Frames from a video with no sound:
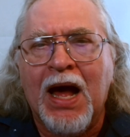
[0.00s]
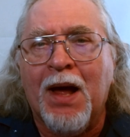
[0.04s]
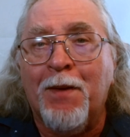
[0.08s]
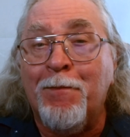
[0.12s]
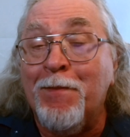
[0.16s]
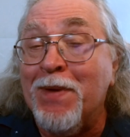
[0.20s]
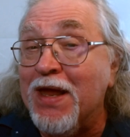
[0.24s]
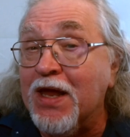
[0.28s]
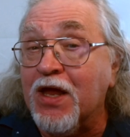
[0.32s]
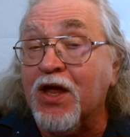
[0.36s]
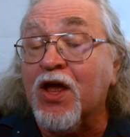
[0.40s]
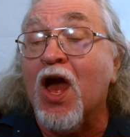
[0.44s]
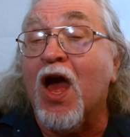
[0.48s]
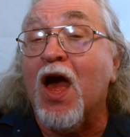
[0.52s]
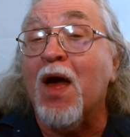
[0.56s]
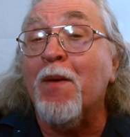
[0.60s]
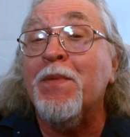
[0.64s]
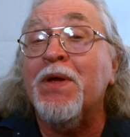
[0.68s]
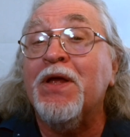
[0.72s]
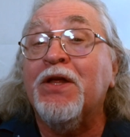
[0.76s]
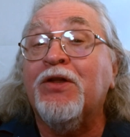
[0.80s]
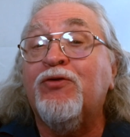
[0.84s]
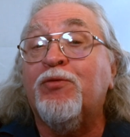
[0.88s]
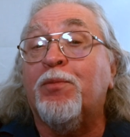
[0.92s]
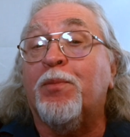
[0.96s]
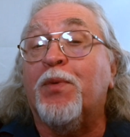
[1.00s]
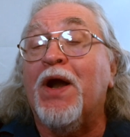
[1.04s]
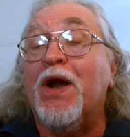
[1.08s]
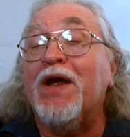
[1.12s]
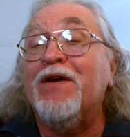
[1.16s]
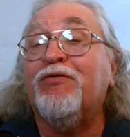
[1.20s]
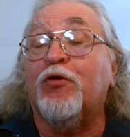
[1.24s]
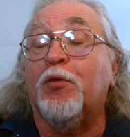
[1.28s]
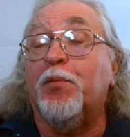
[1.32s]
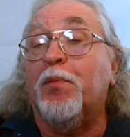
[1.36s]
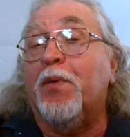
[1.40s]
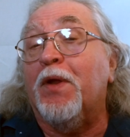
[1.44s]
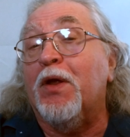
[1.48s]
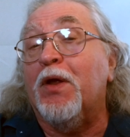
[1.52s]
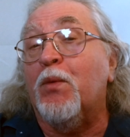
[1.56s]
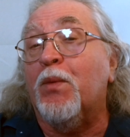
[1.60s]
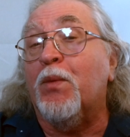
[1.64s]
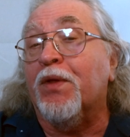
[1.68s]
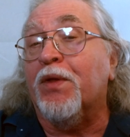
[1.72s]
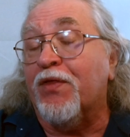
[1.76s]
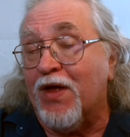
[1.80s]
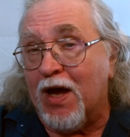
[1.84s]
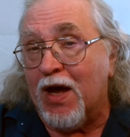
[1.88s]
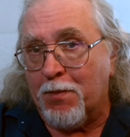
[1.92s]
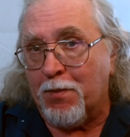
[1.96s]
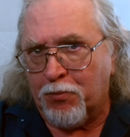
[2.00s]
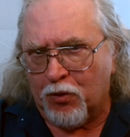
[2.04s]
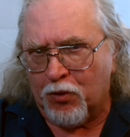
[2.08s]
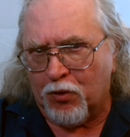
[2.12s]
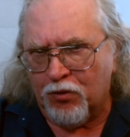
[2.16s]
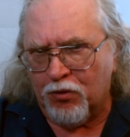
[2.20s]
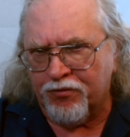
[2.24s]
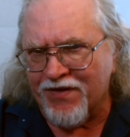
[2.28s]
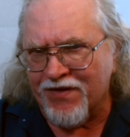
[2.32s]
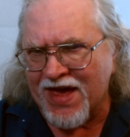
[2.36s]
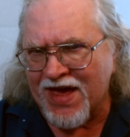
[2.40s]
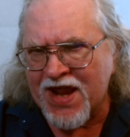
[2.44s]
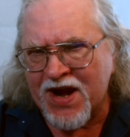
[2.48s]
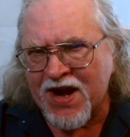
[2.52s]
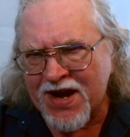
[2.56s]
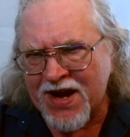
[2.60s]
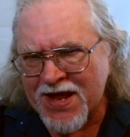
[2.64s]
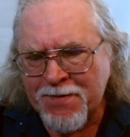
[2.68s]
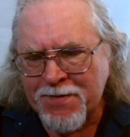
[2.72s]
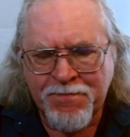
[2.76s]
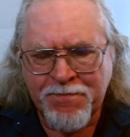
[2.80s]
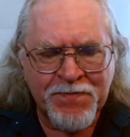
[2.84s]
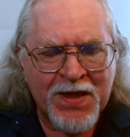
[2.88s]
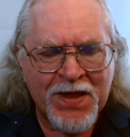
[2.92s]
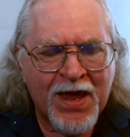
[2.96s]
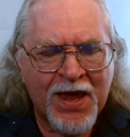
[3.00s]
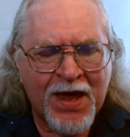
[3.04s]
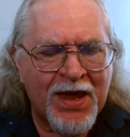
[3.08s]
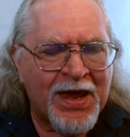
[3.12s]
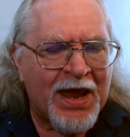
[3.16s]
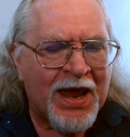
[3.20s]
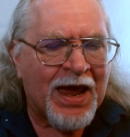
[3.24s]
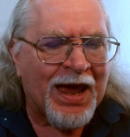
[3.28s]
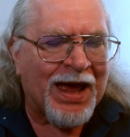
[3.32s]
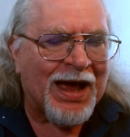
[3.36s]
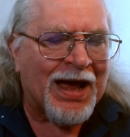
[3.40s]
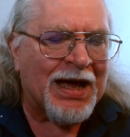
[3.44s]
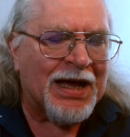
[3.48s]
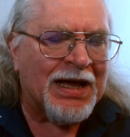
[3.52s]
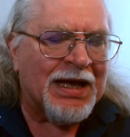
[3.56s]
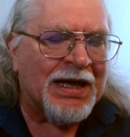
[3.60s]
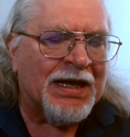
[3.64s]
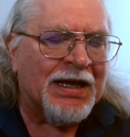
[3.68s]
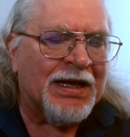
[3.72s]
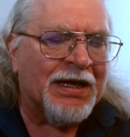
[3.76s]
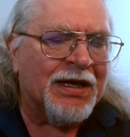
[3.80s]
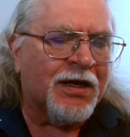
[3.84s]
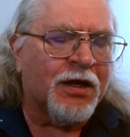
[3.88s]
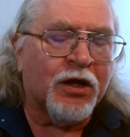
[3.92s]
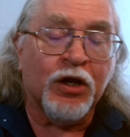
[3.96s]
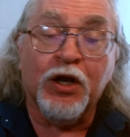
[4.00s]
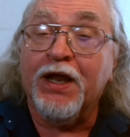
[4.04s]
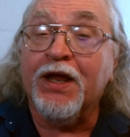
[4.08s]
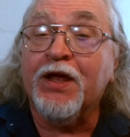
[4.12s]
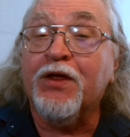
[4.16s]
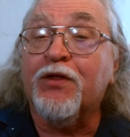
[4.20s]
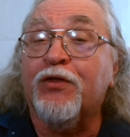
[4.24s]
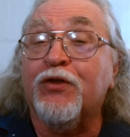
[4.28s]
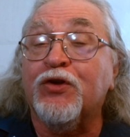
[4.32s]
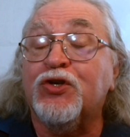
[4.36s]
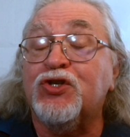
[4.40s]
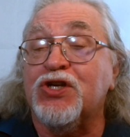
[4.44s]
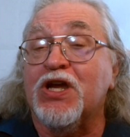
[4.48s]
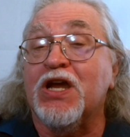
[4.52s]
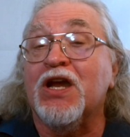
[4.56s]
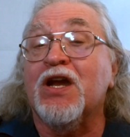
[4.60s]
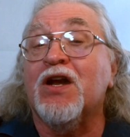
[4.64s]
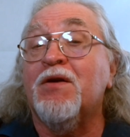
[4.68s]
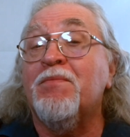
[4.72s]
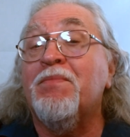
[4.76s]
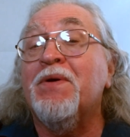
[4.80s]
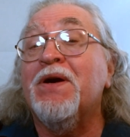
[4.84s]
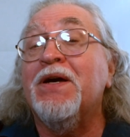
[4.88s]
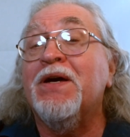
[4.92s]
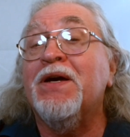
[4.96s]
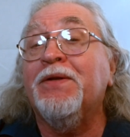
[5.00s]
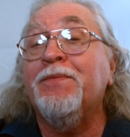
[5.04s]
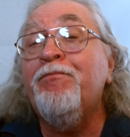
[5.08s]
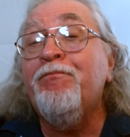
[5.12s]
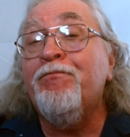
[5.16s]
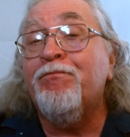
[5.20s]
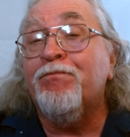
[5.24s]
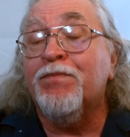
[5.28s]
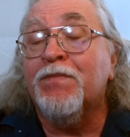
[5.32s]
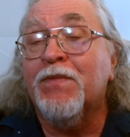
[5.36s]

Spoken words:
Make comments, preferably without profanity. Click the share button.